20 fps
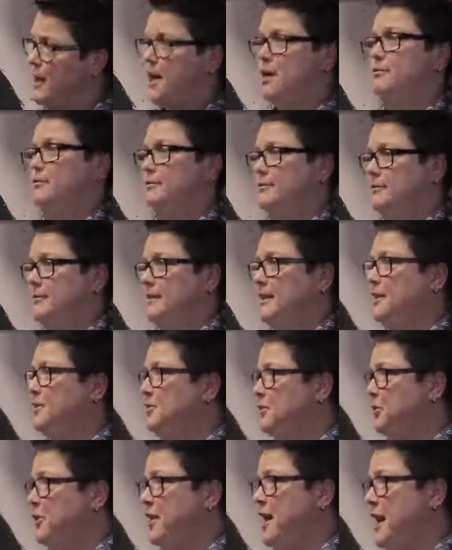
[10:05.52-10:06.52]
out in
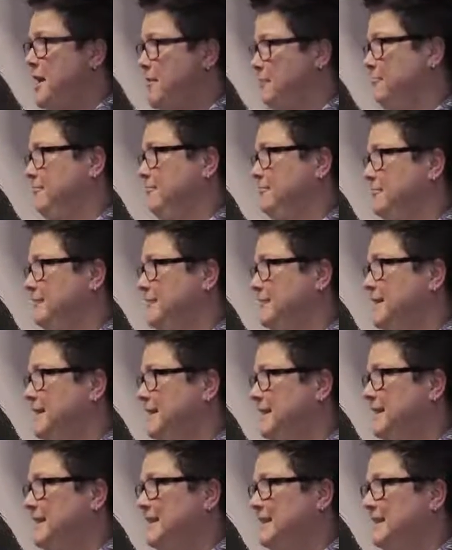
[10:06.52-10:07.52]
her name.
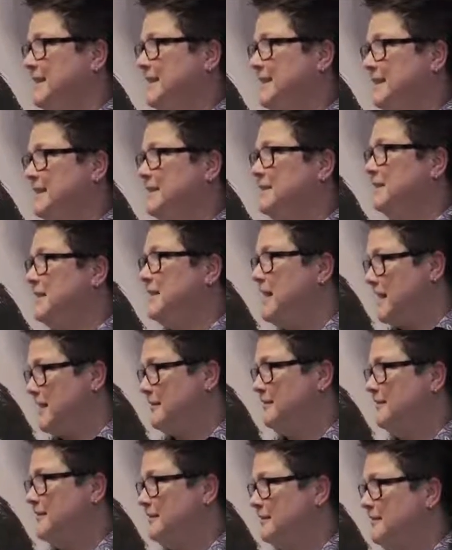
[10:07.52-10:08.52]
Mm. Yeah.
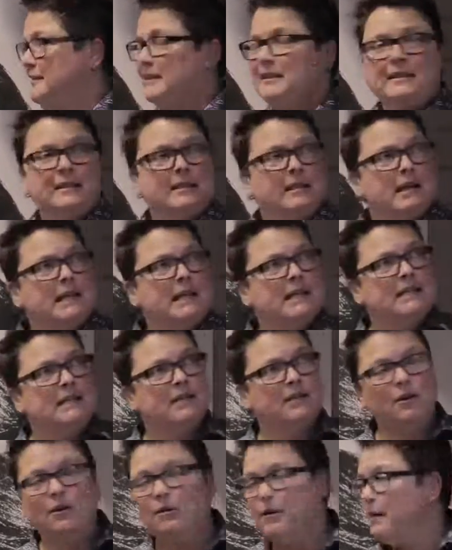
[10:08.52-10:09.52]

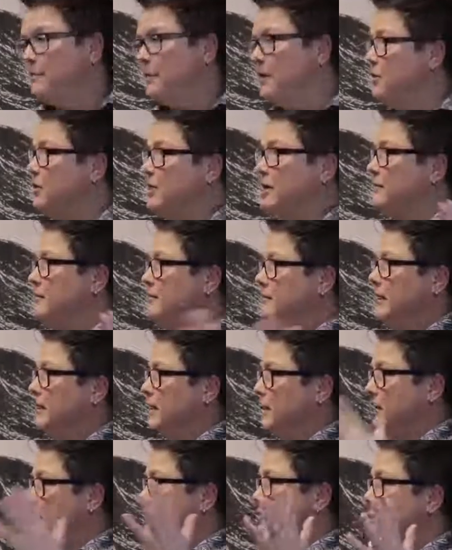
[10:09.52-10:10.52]
So, I mean, you can, you
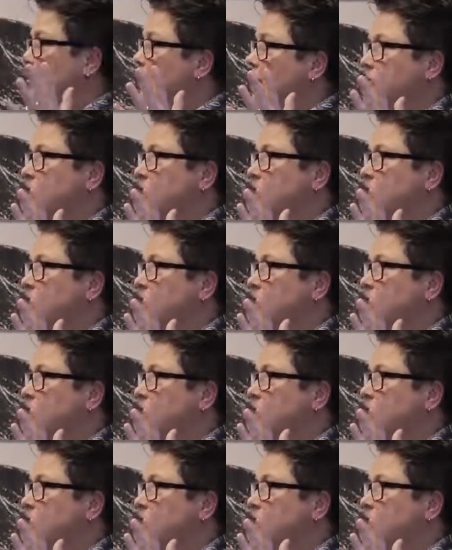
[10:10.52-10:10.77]
know, these are all